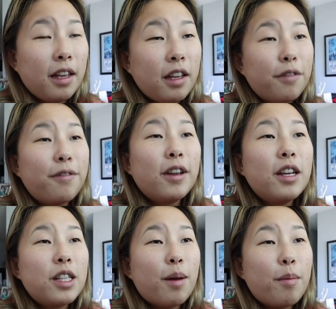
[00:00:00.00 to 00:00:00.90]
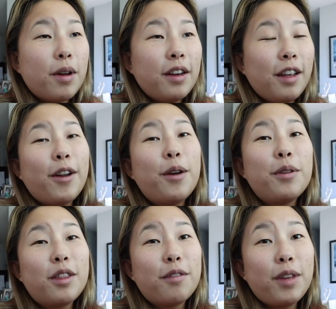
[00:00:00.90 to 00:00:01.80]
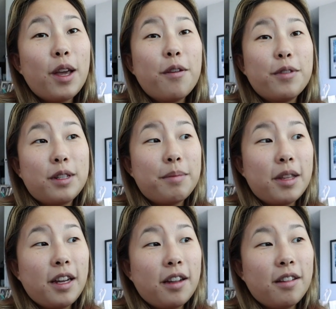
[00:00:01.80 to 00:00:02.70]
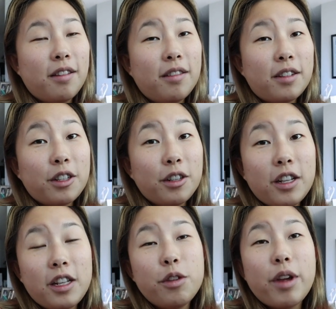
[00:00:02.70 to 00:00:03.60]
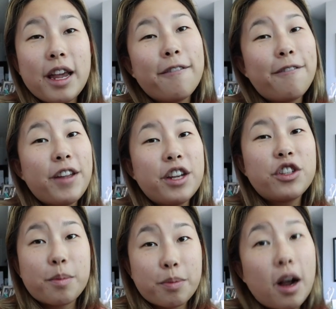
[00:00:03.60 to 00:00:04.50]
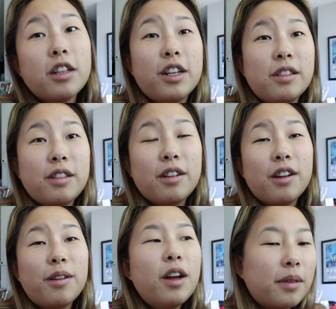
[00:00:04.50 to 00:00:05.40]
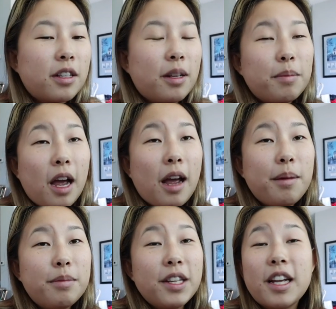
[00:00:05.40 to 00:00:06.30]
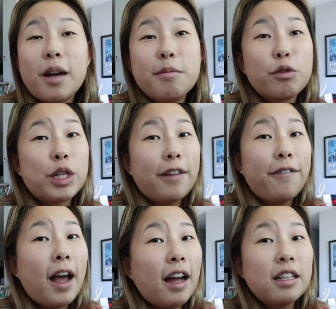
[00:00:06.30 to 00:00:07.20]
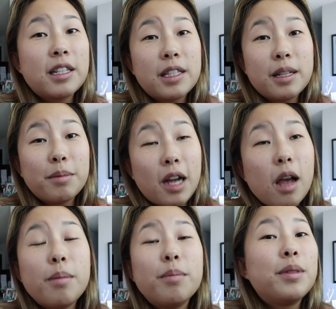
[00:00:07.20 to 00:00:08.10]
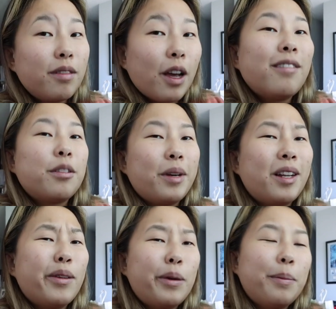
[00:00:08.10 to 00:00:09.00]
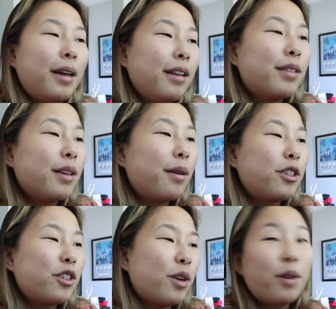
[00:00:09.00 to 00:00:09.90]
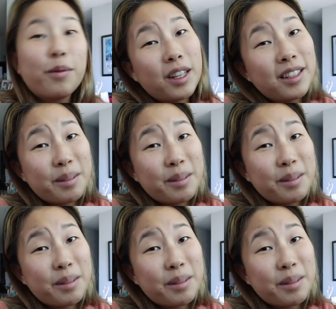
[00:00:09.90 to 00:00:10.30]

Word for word: if someone if I don't get the VO for something, clearly you can't finish the project, you know? Sometimes it comes really fast, sometimes you have to wait a little bit. So it just all really